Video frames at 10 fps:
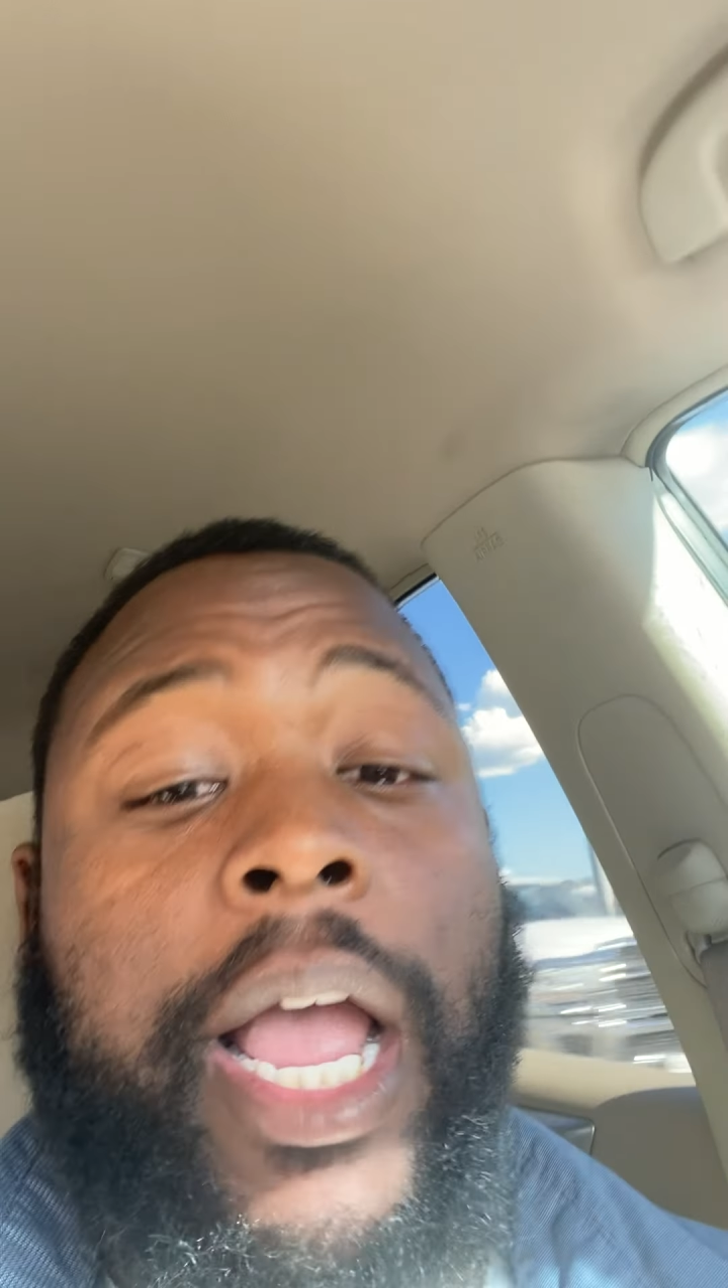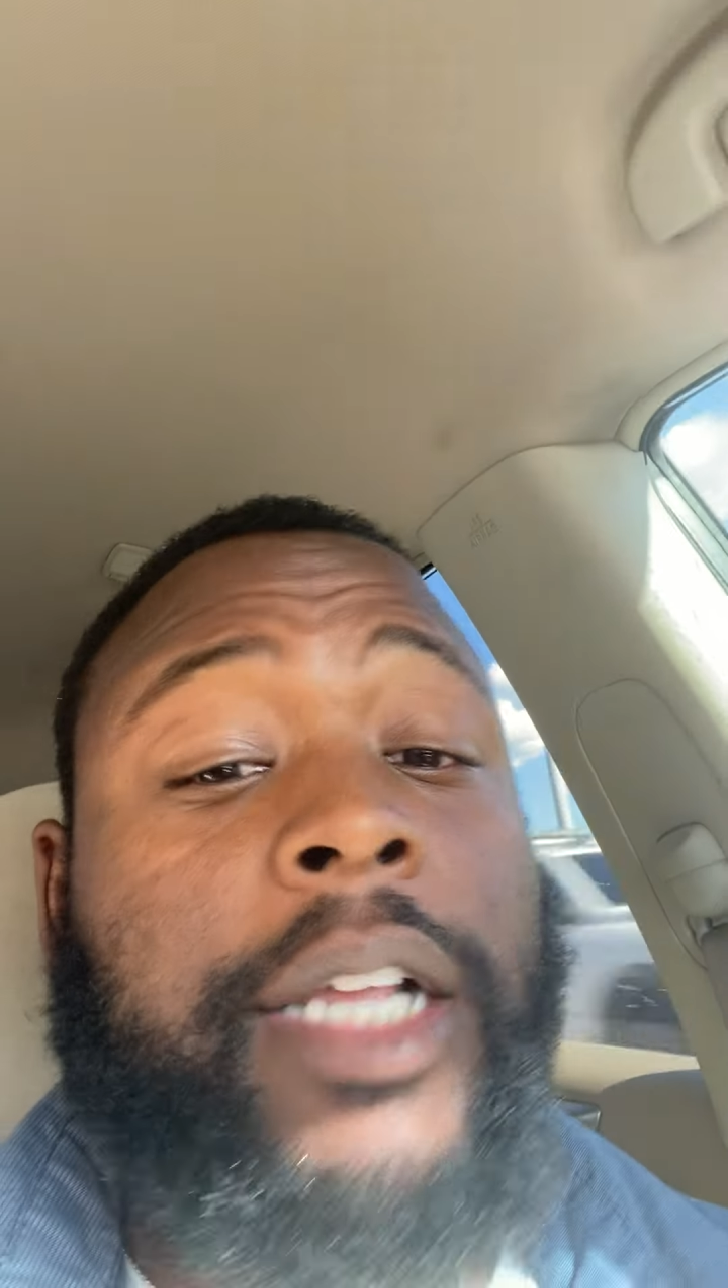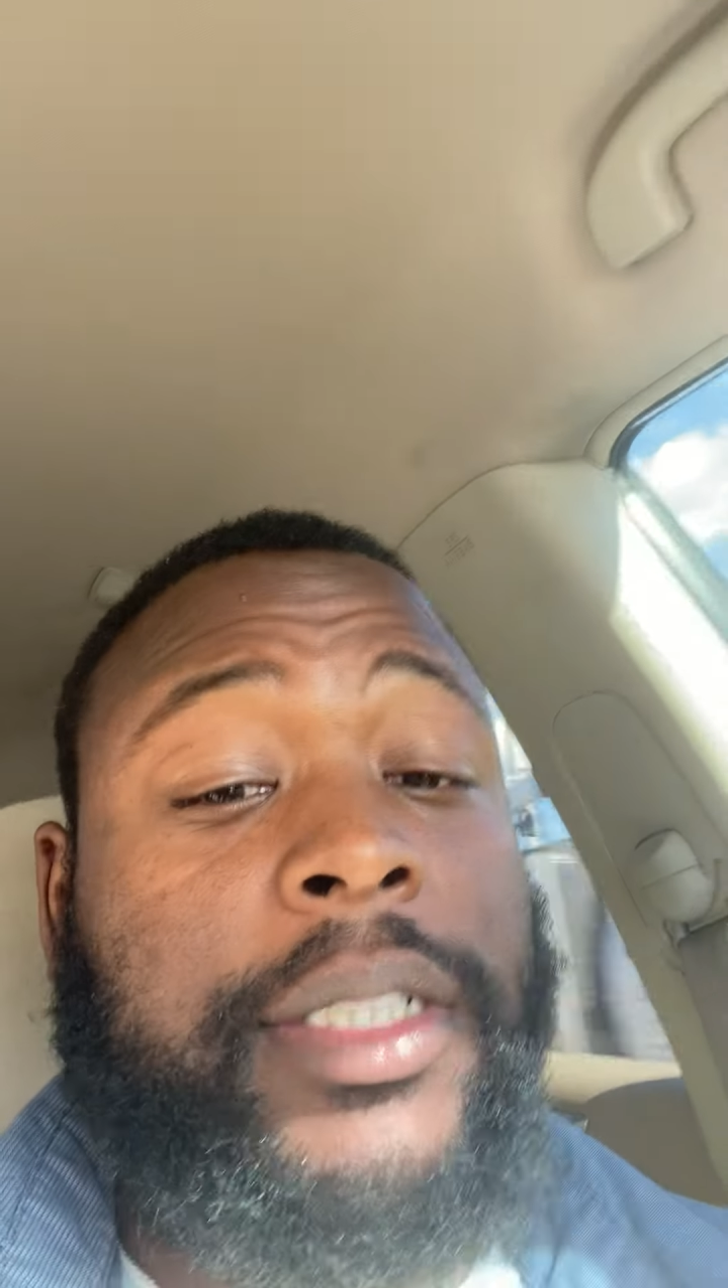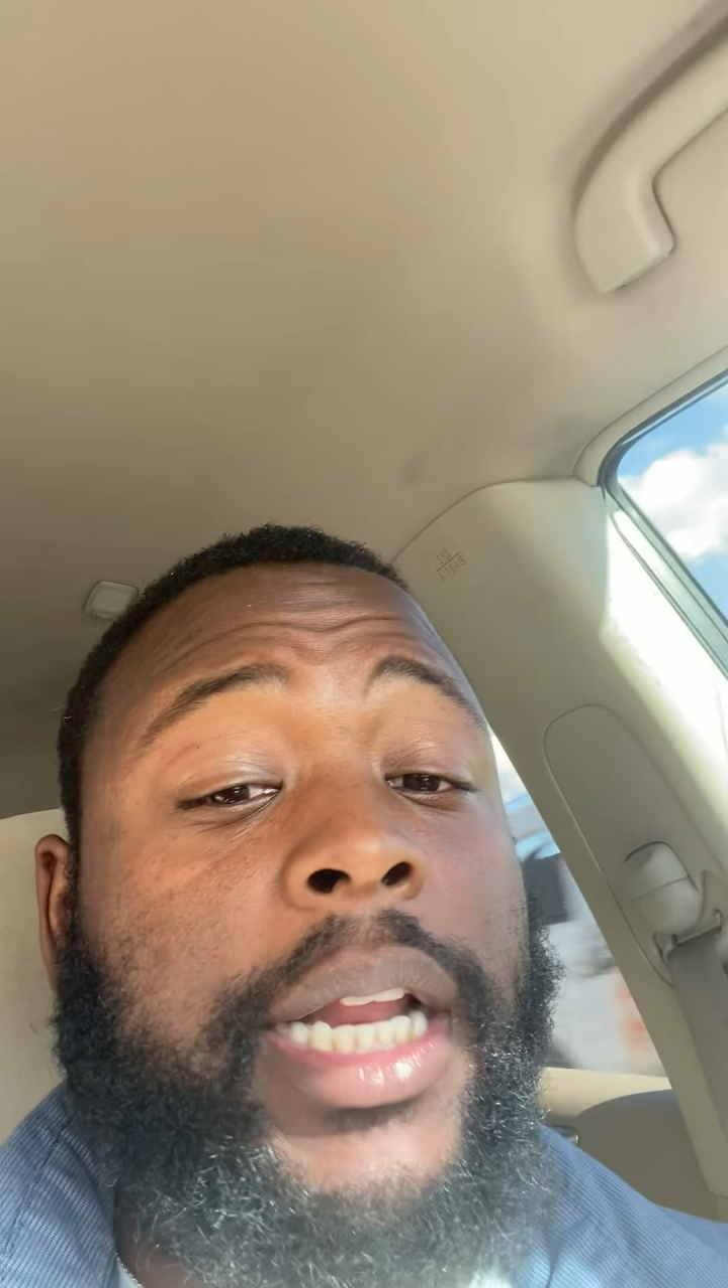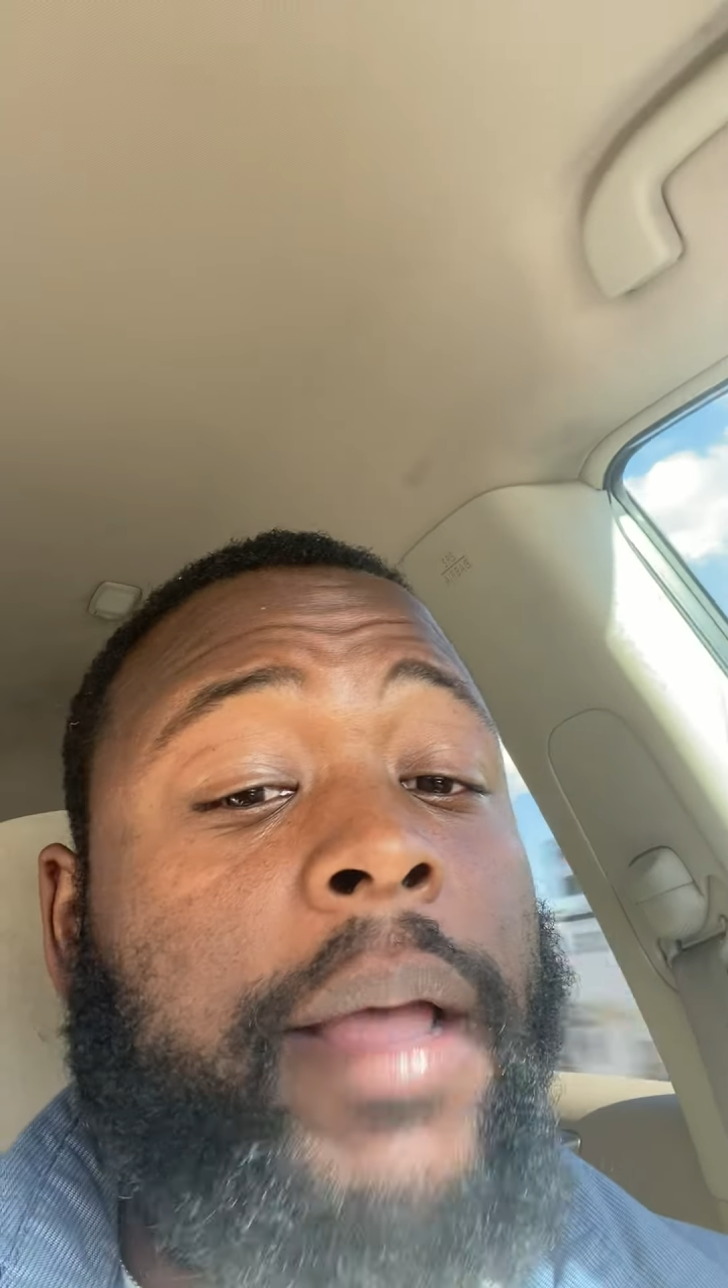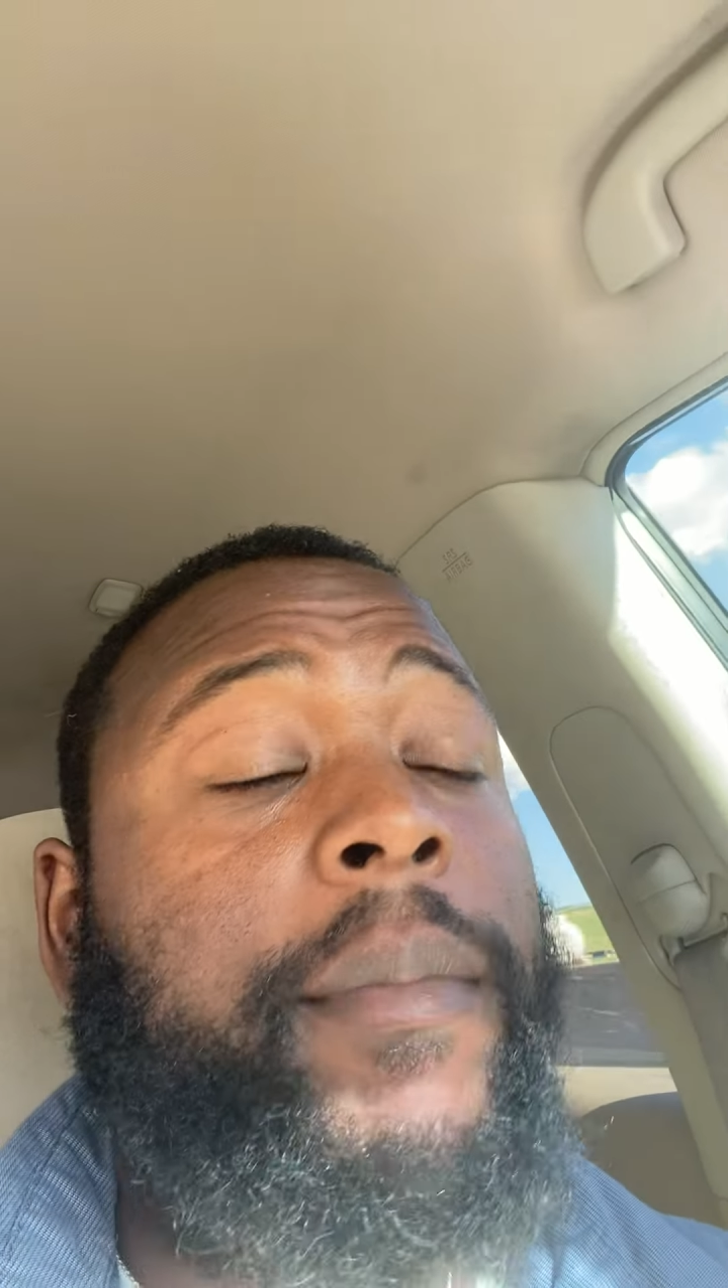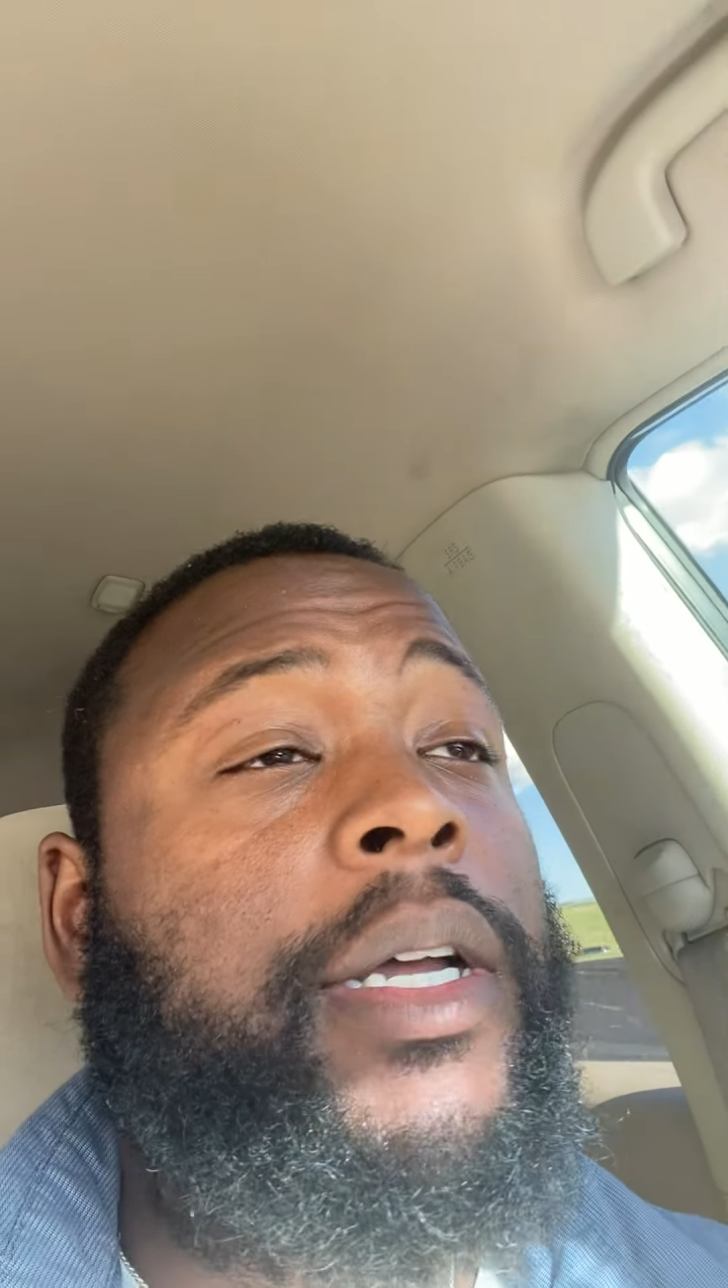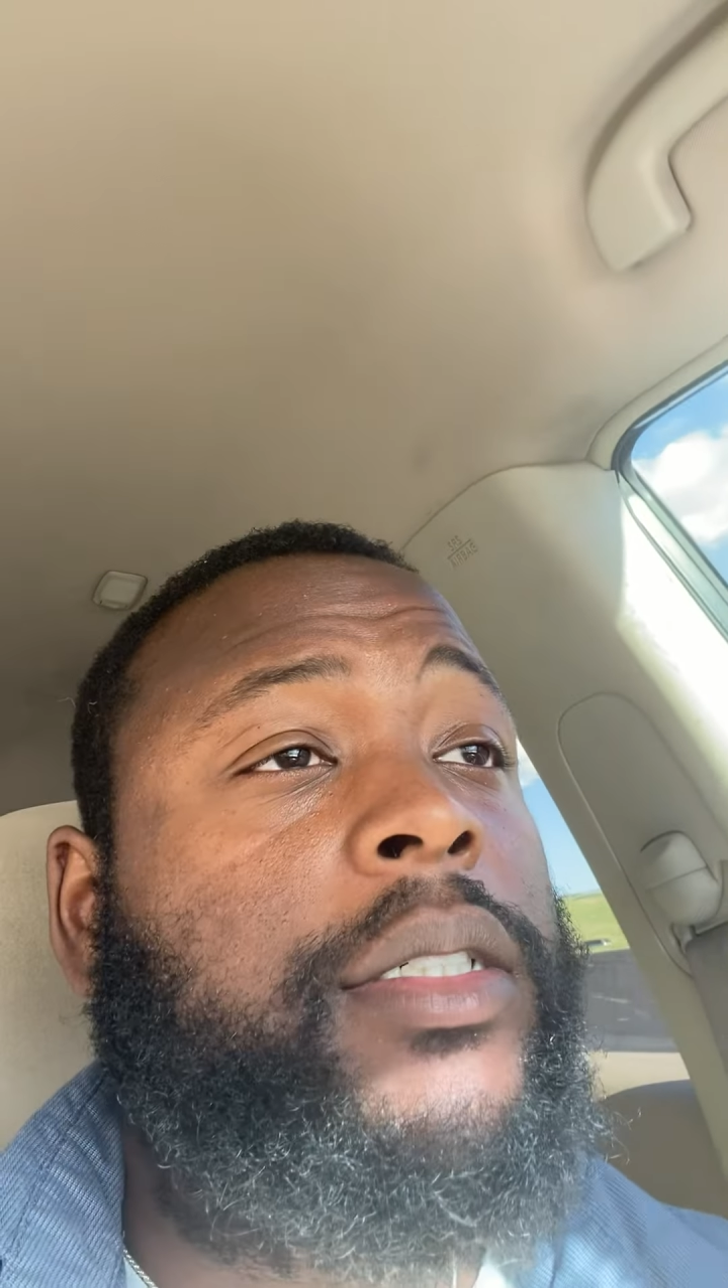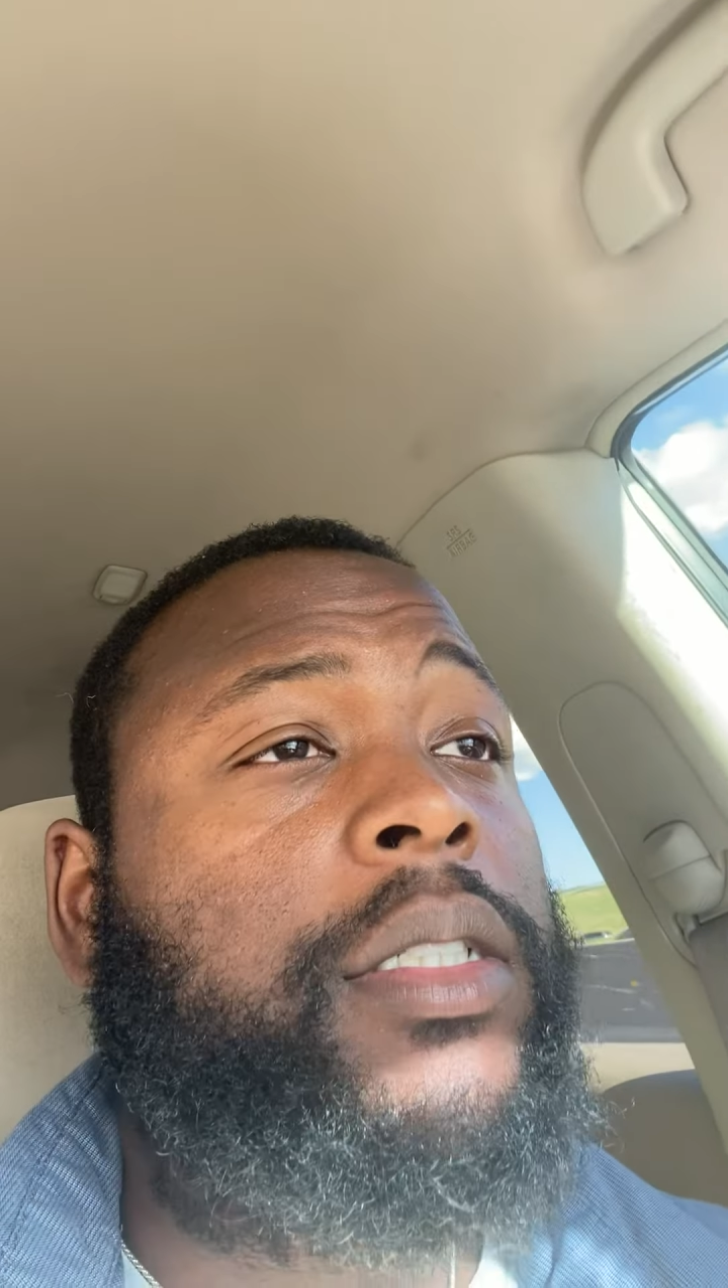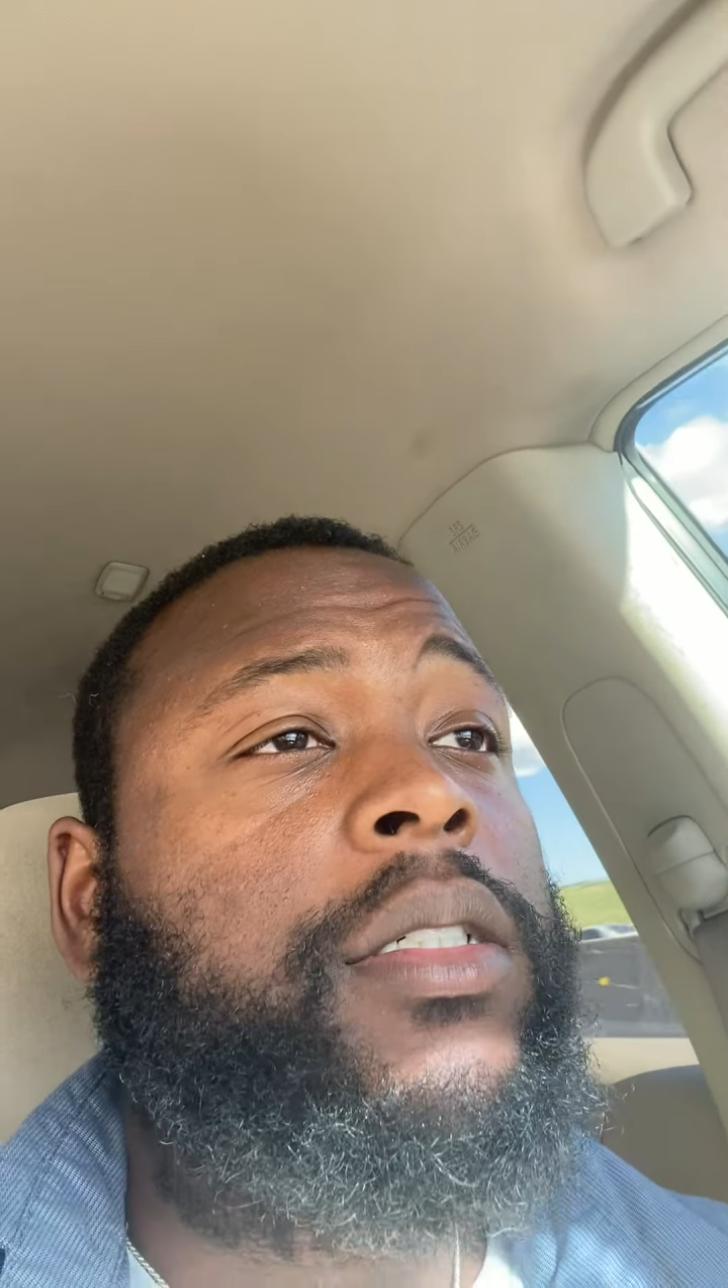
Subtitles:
I'll say that much.